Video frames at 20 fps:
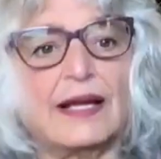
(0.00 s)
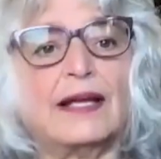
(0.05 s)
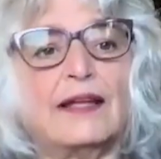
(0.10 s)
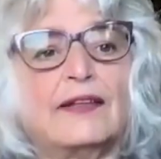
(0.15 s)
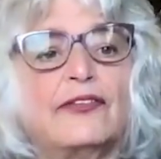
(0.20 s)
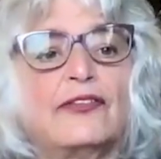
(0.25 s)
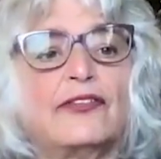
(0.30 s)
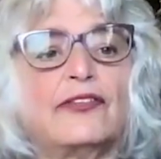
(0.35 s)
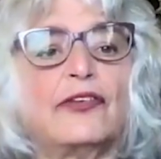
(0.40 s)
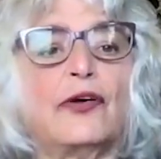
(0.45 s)

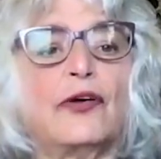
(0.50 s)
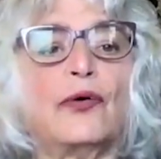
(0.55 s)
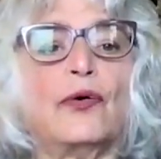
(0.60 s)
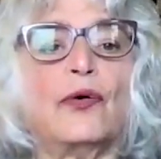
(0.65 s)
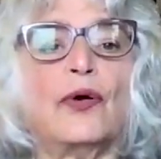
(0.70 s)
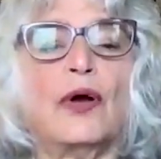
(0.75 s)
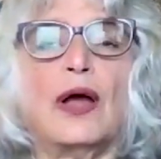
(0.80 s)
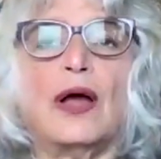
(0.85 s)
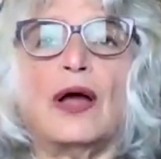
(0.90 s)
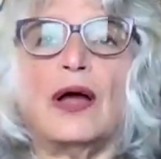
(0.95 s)
And
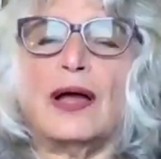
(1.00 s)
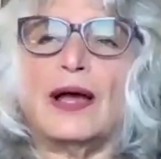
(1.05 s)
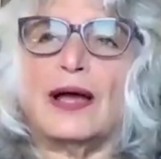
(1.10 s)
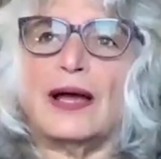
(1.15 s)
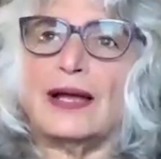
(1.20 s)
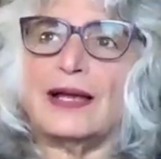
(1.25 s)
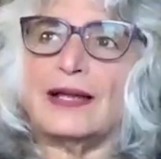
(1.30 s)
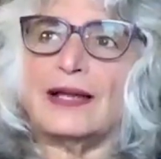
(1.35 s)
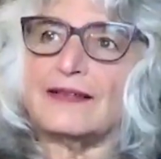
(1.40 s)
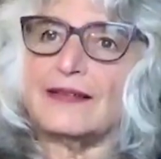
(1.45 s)
so
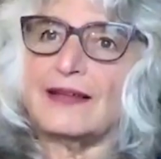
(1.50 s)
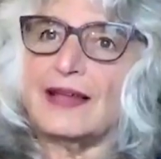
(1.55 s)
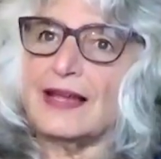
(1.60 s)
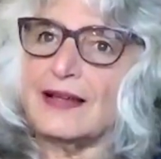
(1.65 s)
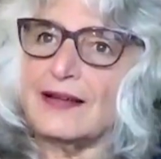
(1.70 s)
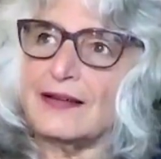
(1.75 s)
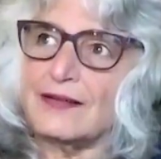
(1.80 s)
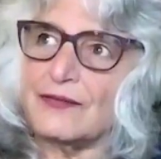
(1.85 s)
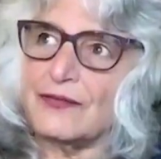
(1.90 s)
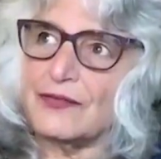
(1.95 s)
it's
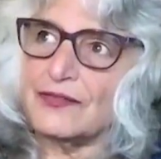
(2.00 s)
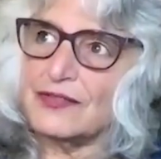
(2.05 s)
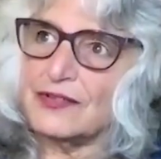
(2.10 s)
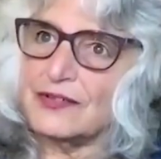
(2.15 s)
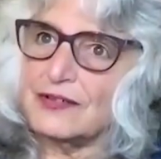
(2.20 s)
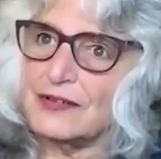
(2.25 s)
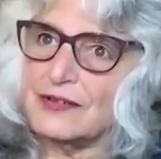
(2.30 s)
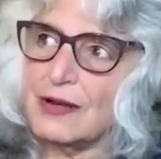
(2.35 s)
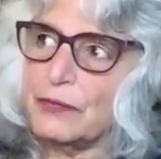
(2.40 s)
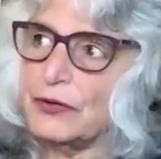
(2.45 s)
like a
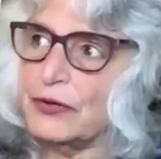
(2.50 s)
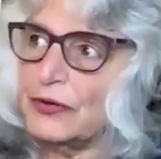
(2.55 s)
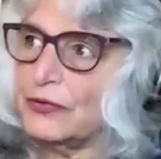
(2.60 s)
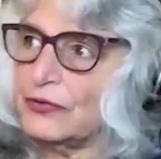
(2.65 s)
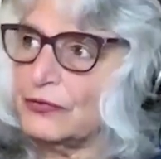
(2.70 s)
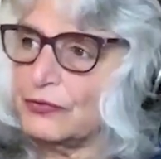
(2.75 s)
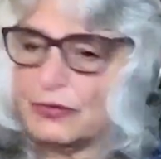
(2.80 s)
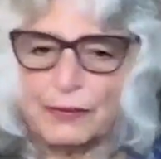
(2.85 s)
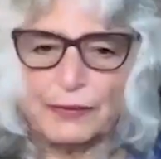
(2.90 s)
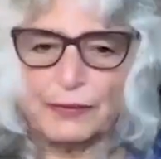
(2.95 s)

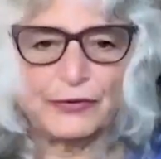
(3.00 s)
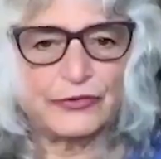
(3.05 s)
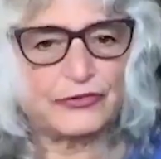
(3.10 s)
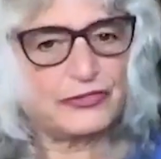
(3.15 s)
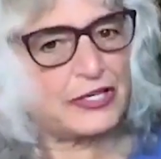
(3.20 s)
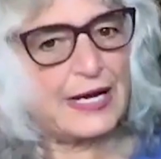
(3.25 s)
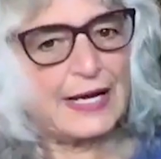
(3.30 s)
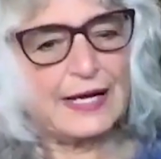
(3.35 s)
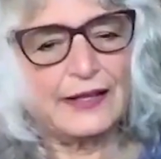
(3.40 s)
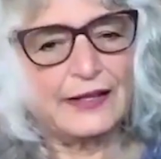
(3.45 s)
double, triple
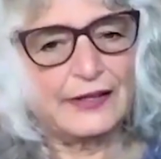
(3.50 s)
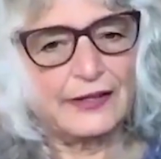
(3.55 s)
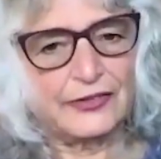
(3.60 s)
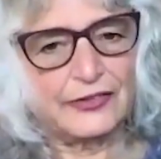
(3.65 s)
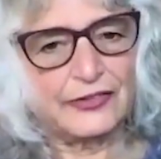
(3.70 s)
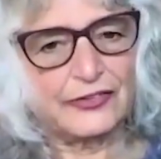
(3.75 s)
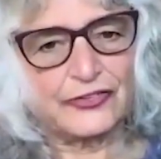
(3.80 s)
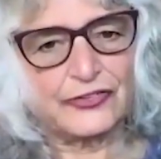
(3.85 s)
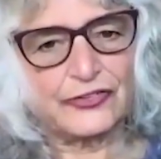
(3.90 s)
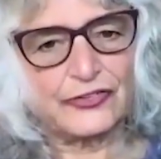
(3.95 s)

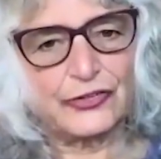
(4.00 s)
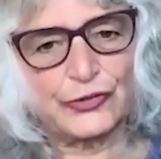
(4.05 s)
challenge